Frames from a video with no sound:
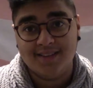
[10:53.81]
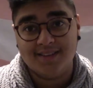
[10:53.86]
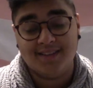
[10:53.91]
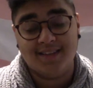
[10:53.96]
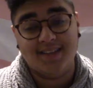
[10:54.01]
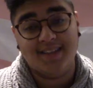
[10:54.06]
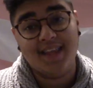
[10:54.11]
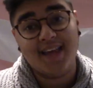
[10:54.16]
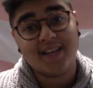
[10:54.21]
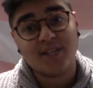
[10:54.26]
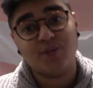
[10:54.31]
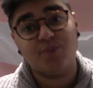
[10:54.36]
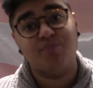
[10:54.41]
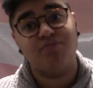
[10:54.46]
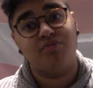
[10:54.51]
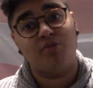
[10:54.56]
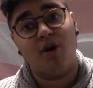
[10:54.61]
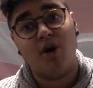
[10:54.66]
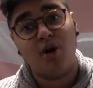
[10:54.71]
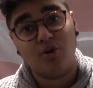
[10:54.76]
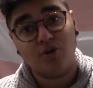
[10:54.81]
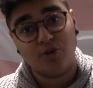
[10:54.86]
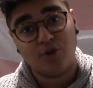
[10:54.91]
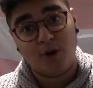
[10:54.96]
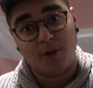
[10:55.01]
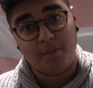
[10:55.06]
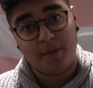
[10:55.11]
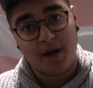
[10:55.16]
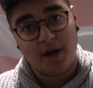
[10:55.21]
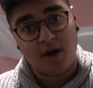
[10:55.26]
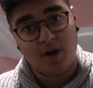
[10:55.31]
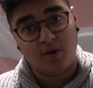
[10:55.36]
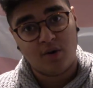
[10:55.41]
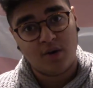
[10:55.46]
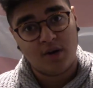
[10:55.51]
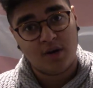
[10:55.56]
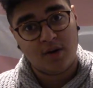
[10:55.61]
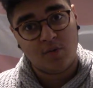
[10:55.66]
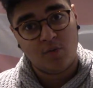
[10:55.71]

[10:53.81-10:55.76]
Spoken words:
The next prong about